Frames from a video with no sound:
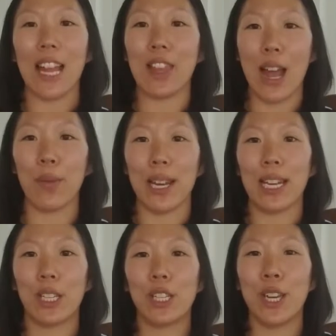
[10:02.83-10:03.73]
that went
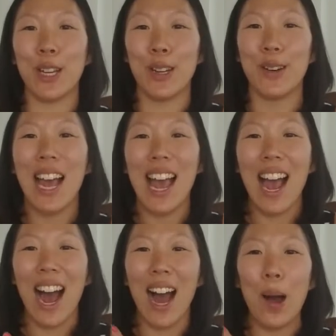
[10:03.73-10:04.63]
into
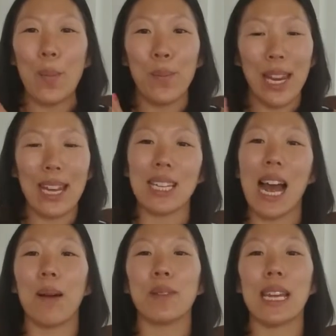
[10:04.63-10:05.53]
me
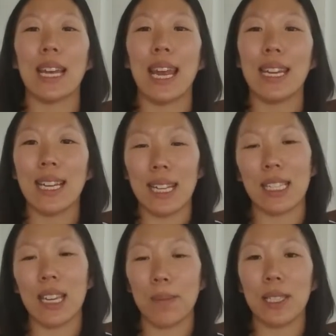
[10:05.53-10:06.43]
adapting a
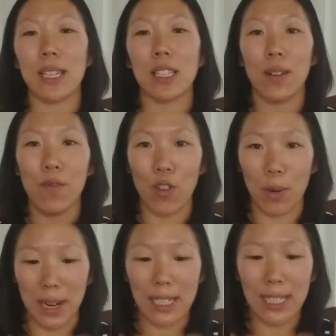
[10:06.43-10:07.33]
10-step system for
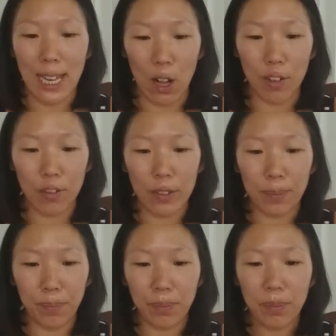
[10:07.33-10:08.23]
myself.
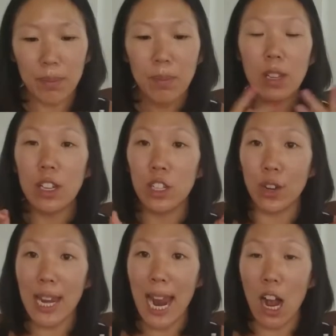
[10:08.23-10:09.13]
So
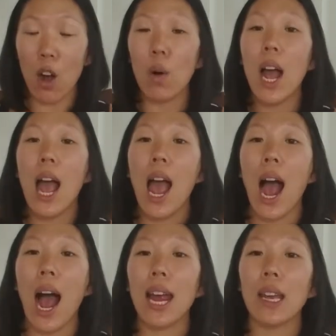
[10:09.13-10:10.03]
now
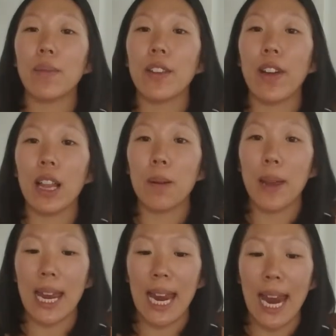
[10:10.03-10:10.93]
I am
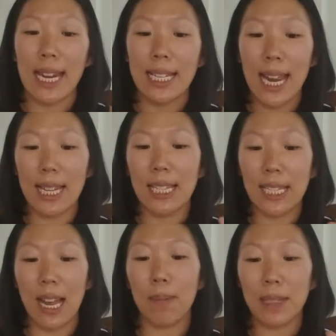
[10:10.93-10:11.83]
developing a
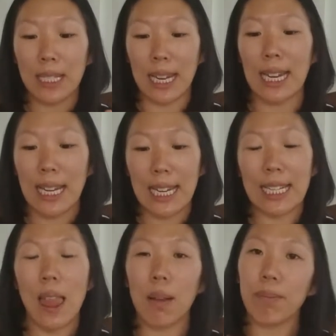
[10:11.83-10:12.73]
10-step
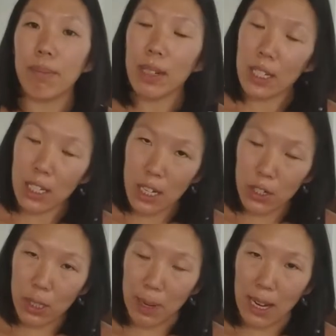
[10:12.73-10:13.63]

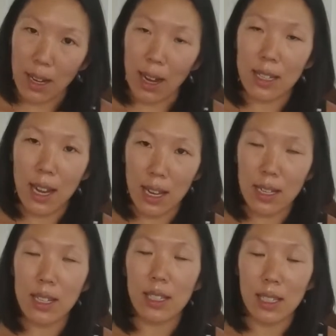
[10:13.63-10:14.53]
a
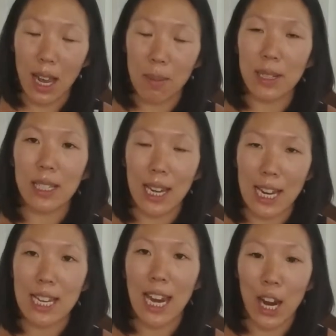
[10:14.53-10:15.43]
10-step
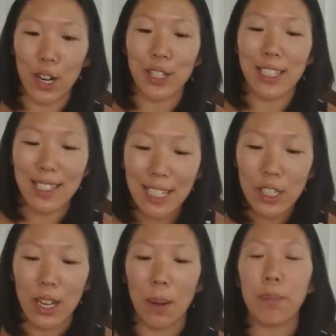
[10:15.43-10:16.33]
skincare
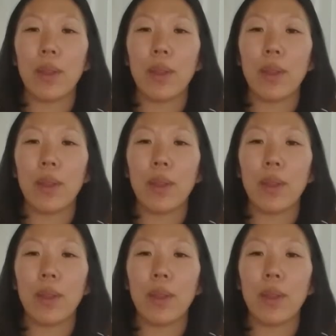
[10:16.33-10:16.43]
system